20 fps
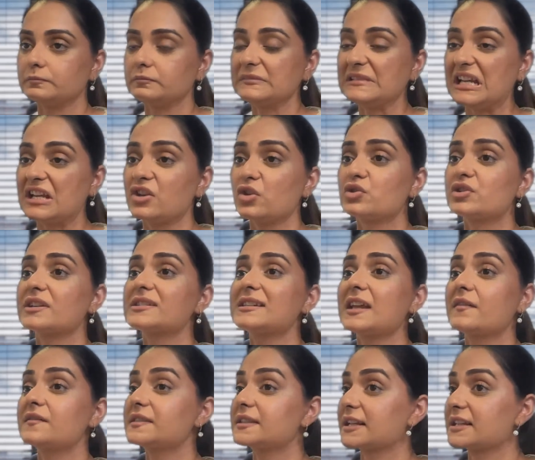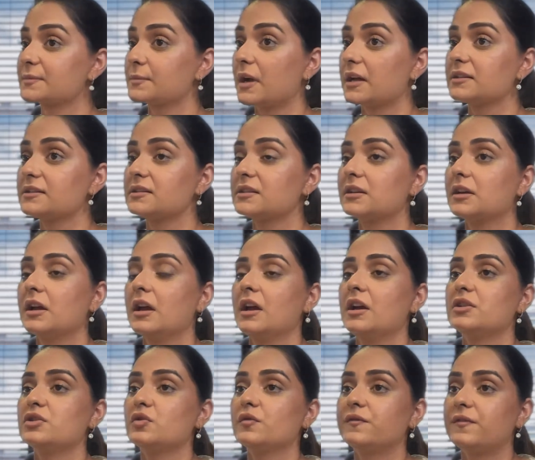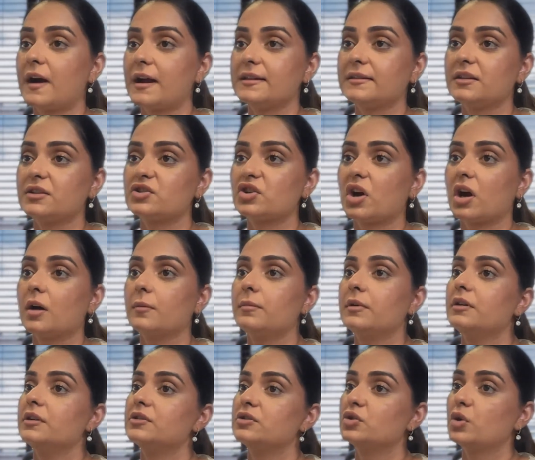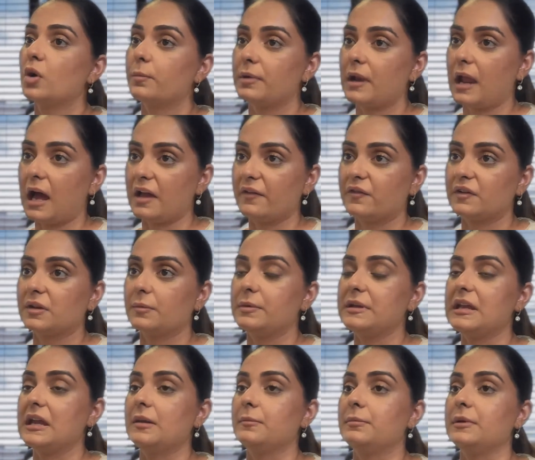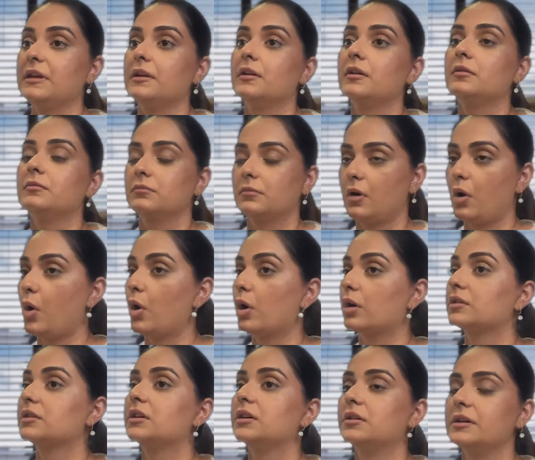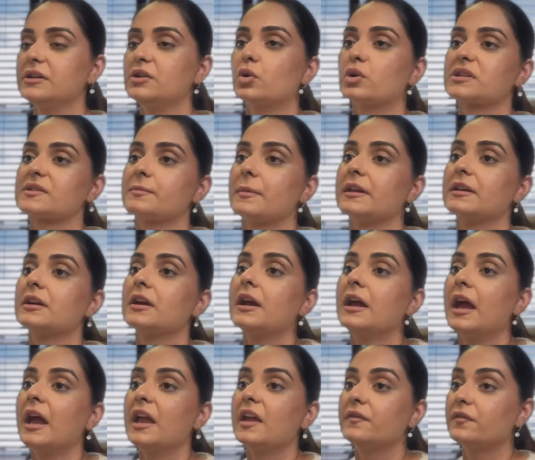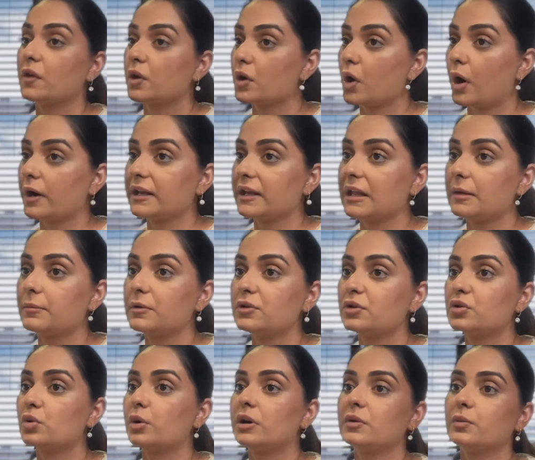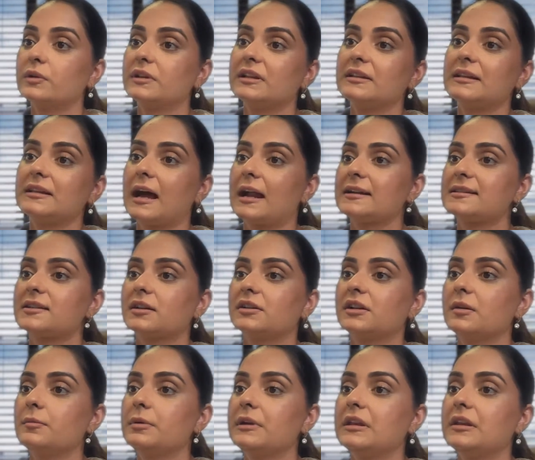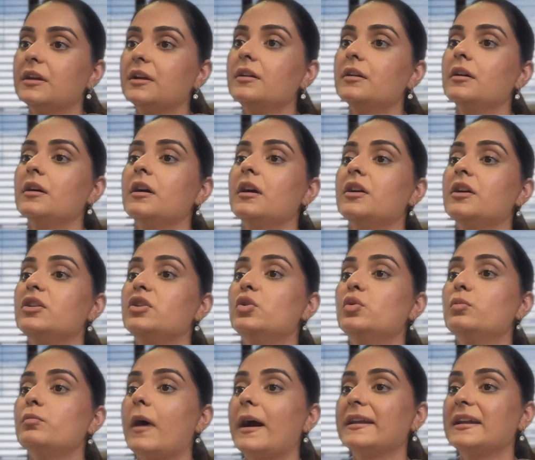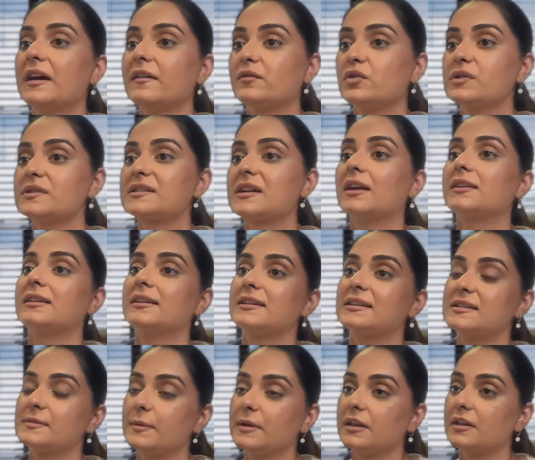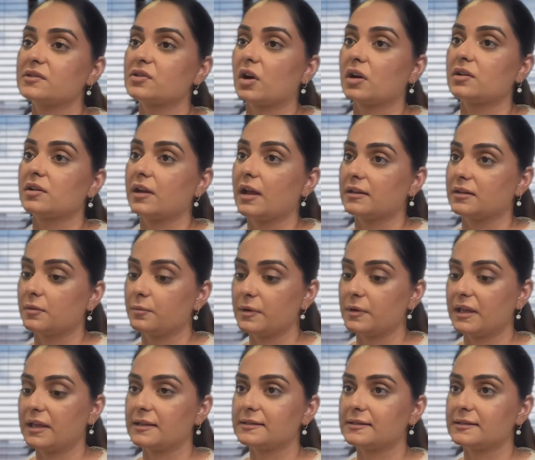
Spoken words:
you just have 6 months to find the job to apply for the PNP. or the endorsement. If you're not able to do it within that certain period, you might have to start that experience altogether, because